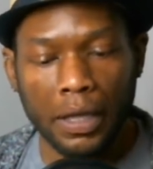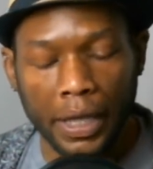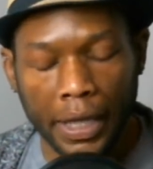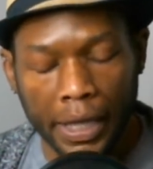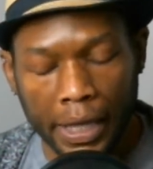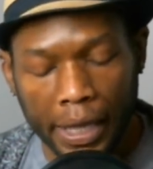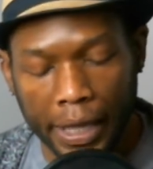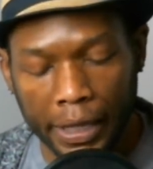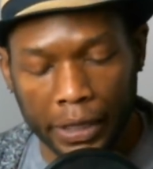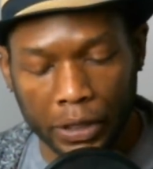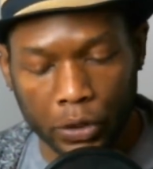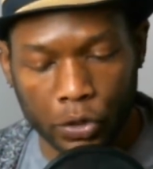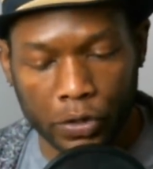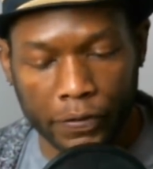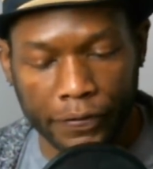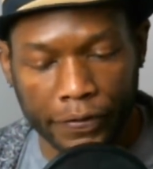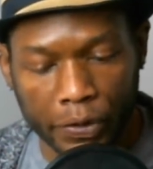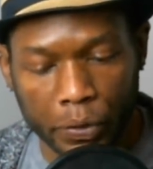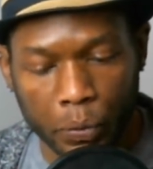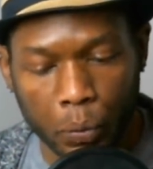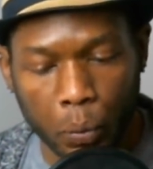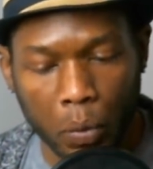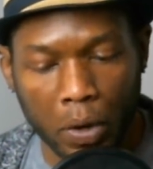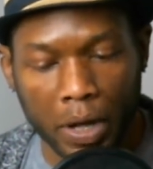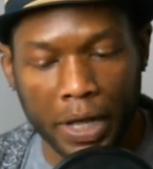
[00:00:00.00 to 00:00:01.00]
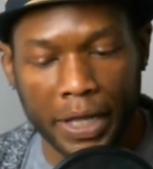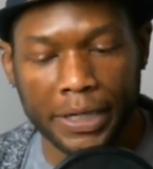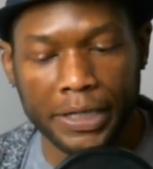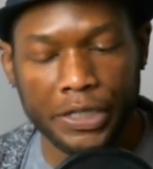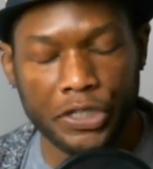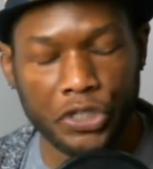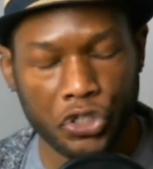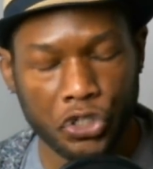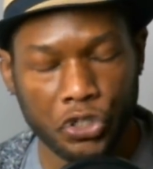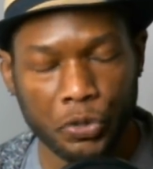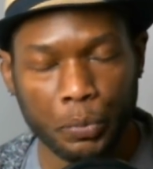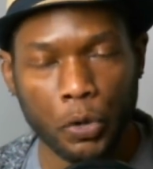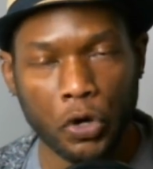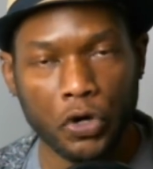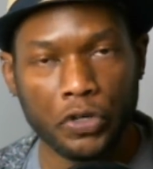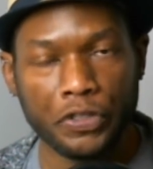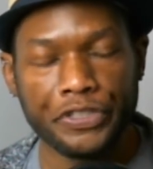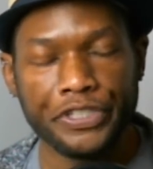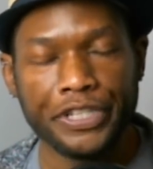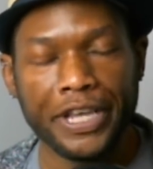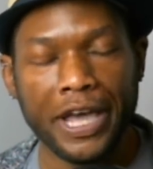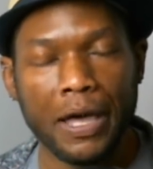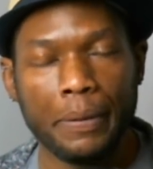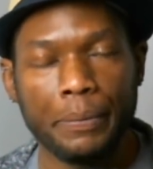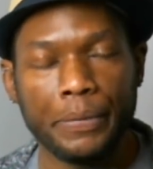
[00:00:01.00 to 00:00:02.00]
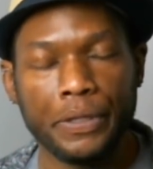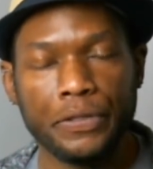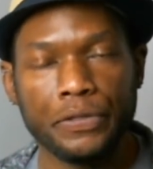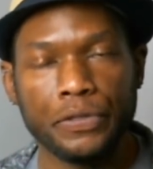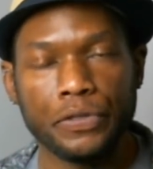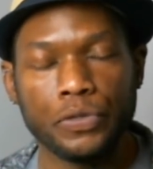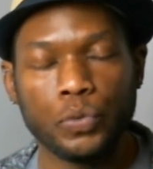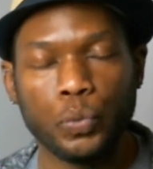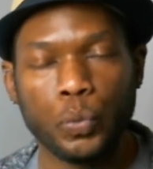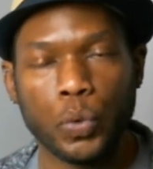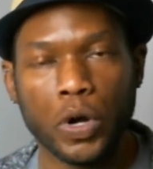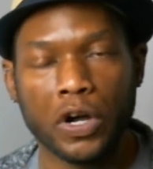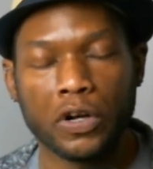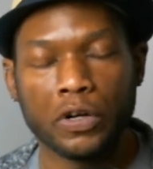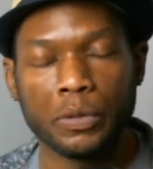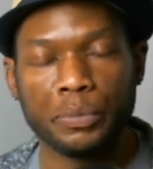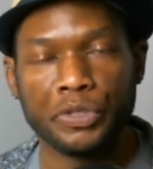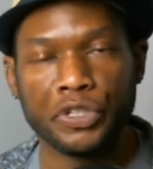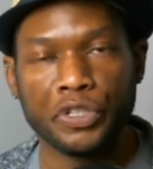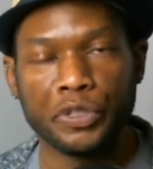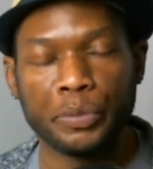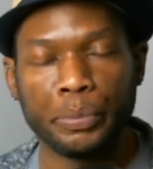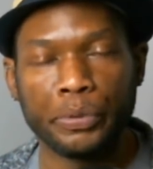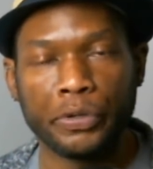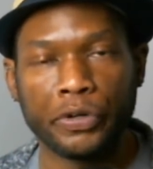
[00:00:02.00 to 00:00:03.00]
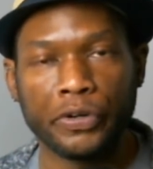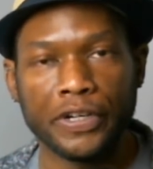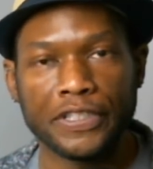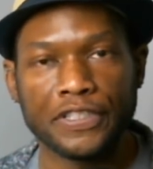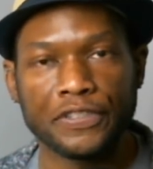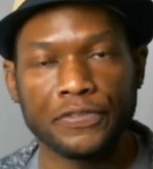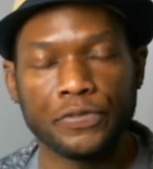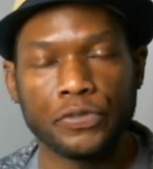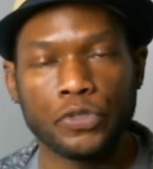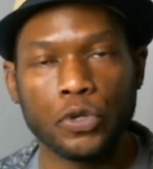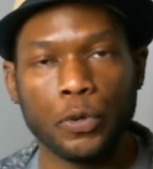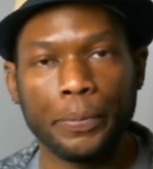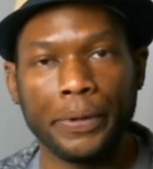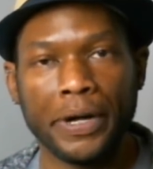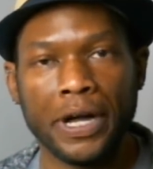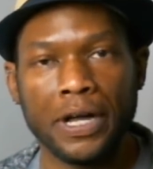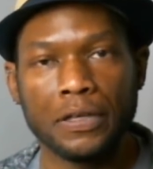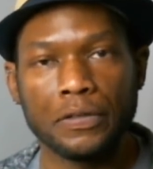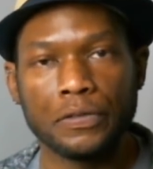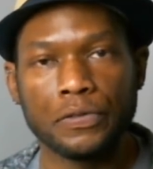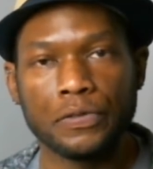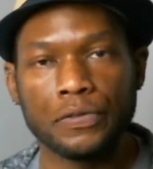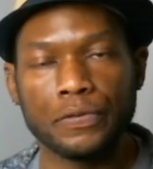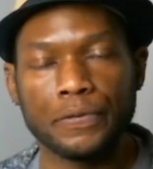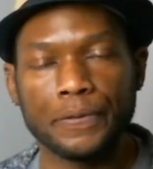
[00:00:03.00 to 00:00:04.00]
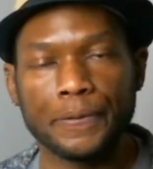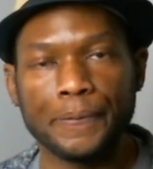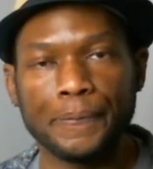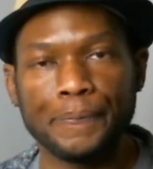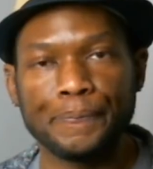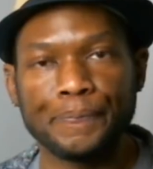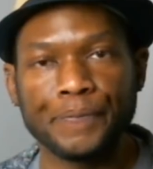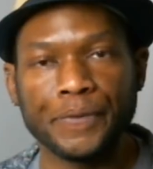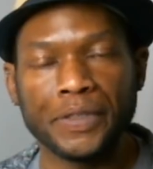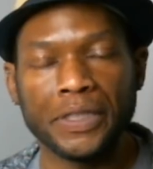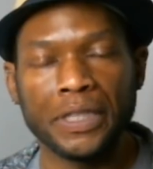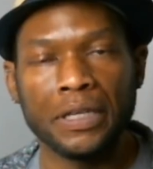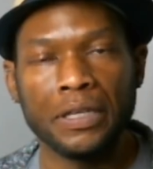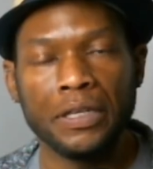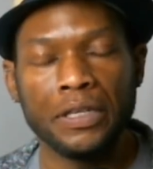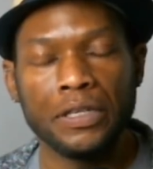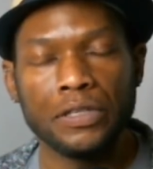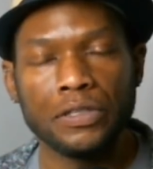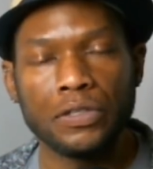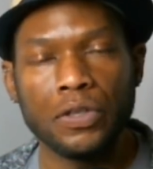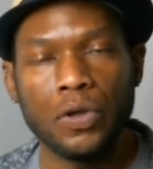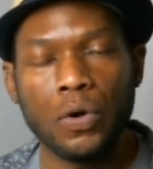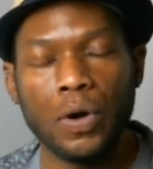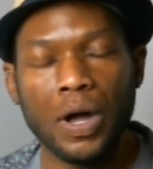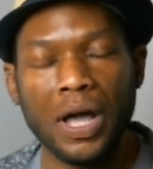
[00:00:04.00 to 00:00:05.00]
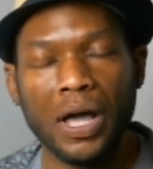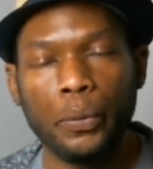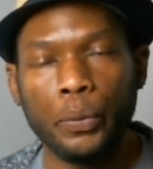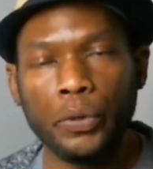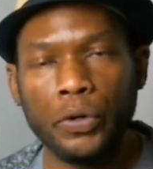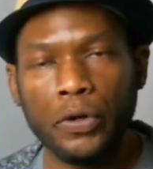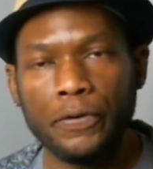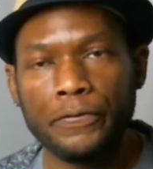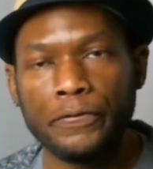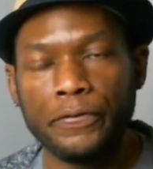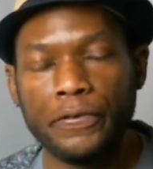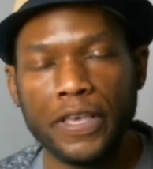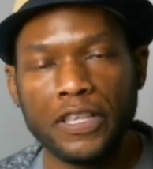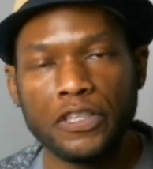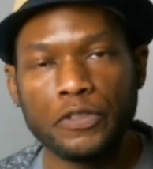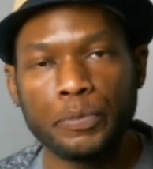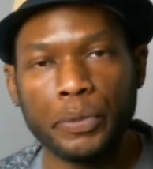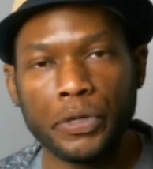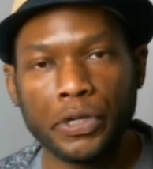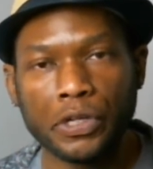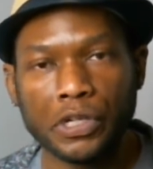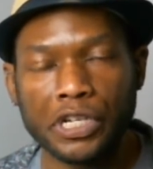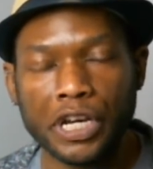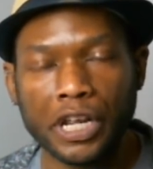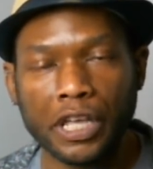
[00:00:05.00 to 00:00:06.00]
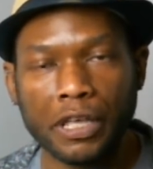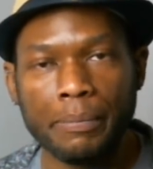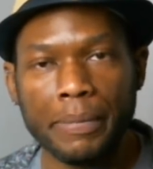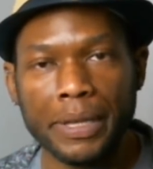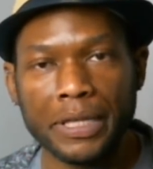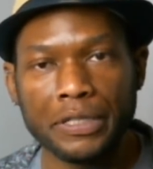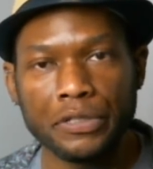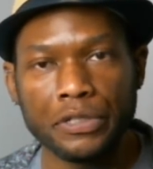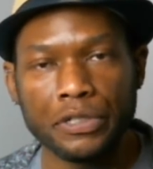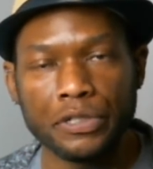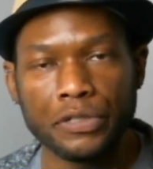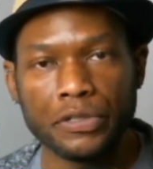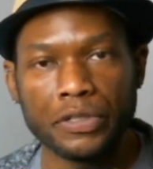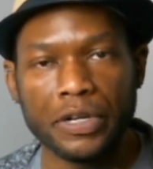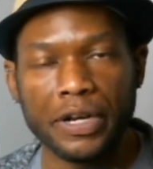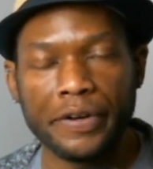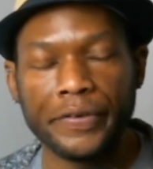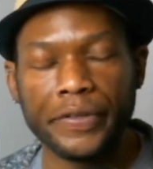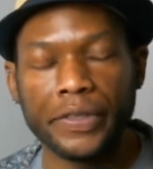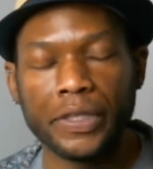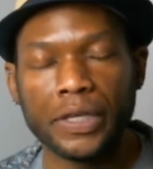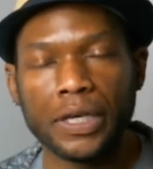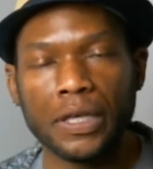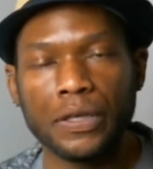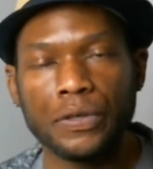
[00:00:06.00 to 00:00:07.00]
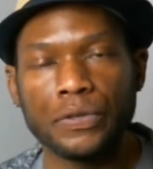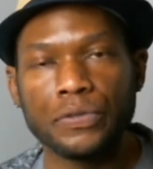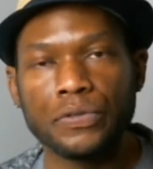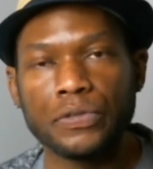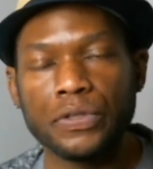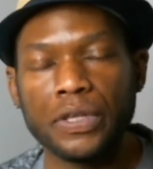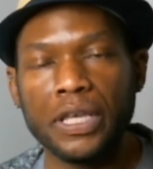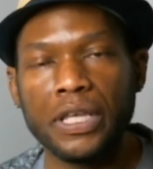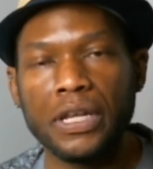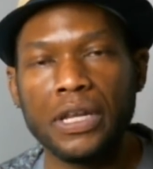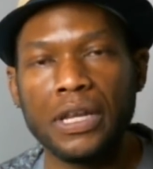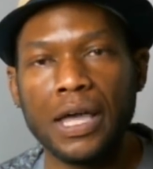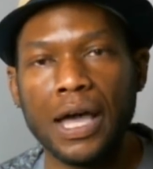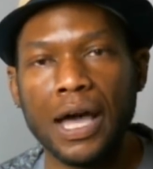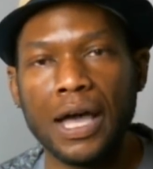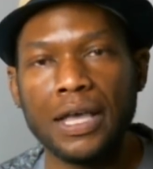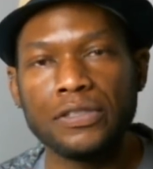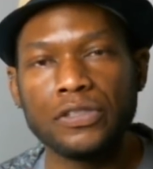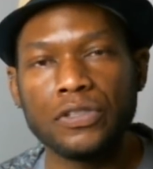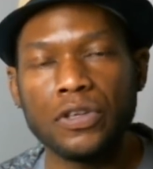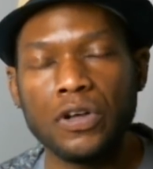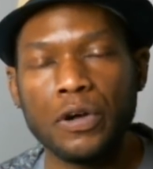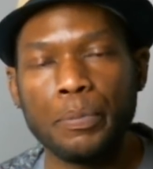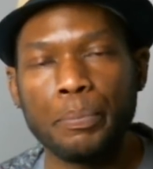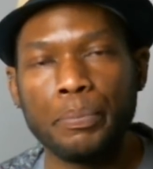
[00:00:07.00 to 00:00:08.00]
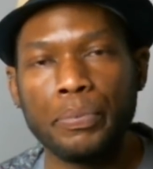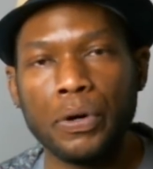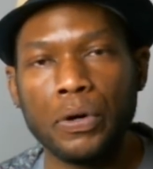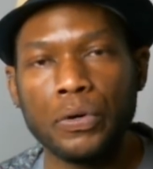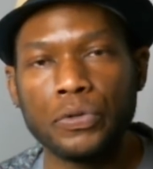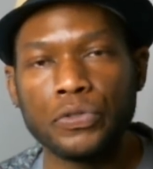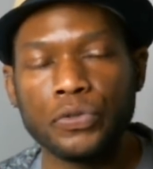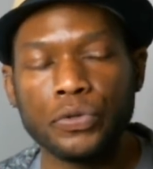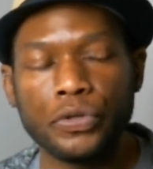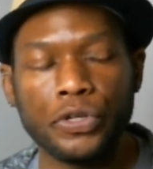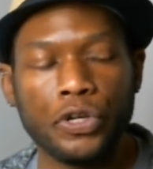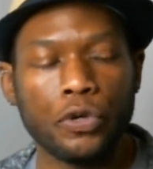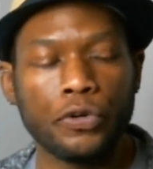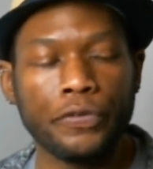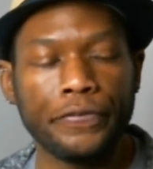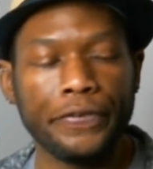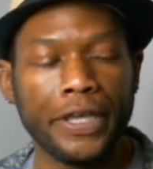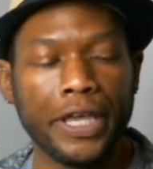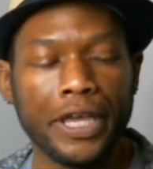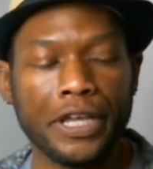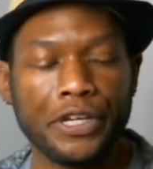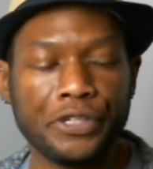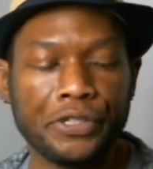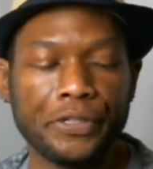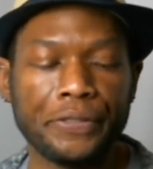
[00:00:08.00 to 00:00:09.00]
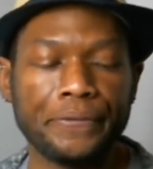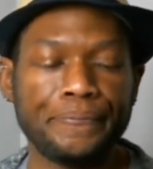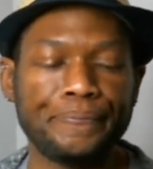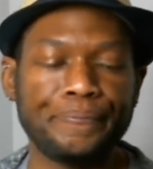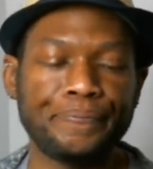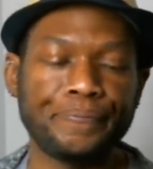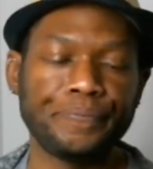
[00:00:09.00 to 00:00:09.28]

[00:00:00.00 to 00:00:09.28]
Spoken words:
Hello everyone, it's Jamal Thomas. Welcome to the Progressive Soapbox. So I went on Facebook, checked messages and everything else, and I saw a post or a notification